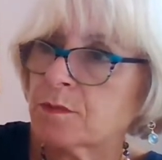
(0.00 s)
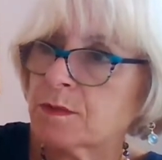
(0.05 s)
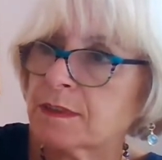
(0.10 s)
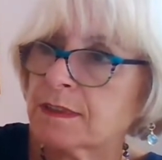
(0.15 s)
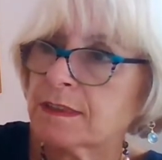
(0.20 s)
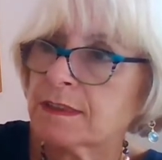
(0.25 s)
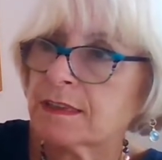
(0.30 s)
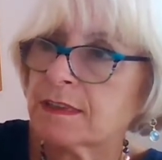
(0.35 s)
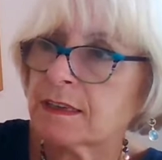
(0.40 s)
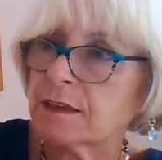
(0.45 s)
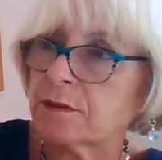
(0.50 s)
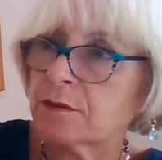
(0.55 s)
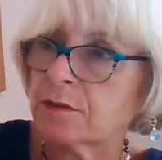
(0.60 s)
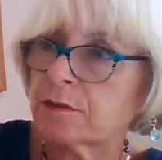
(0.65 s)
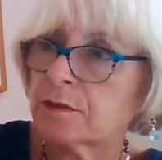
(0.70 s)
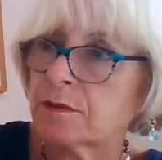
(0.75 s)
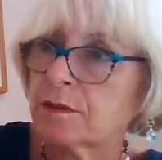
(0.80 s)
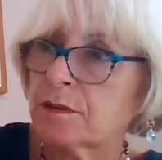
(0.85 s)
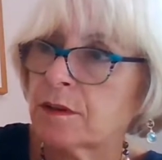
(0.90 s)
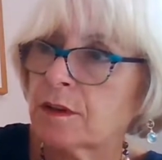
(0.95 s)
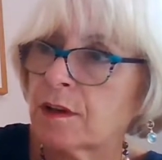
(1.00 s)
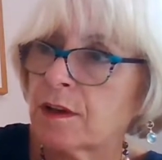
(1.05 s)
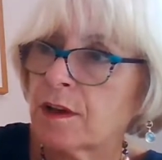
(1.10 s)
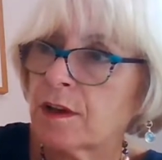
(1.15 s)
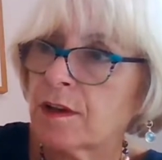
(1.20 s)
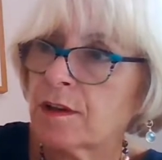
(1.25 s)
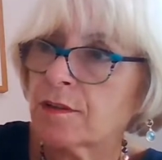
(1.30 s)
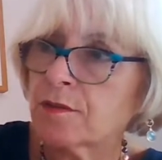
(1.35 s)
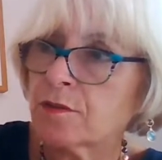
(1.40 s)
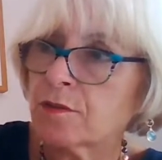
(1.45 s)
was still.
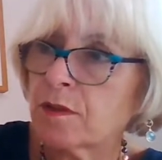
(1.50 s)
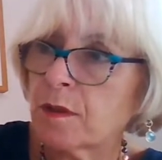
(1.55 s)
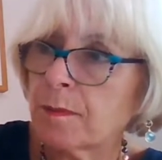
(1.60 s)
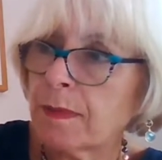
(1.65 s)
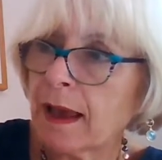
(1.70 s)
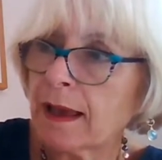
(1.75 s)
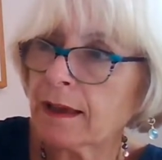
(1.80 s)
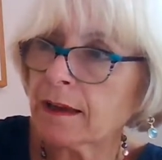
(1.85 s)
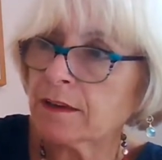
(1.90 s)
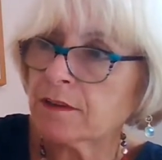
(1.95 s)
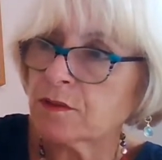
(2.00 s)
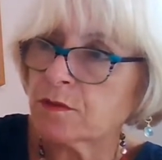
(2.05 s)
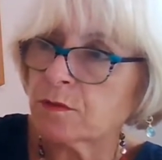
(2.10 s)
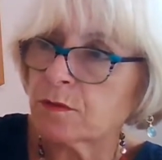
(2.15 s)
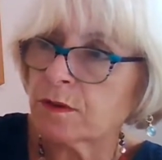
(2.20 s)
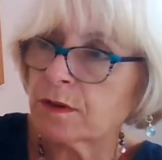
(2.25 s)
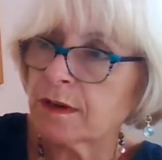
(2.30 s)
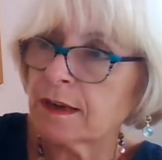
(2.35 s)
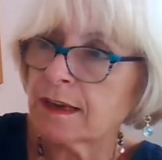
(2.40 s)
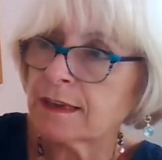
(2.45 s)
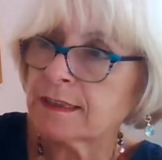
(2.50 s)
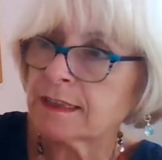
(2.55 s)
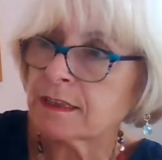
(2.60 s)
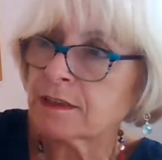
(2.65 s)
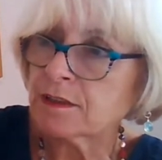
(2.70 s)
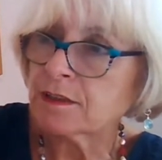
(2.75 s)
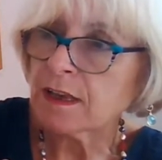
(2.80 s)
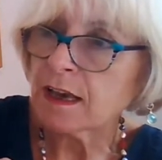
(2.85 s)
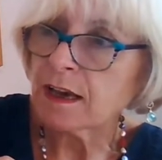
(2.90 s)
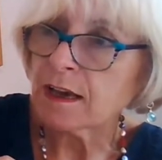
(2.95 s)
Through the back door and into the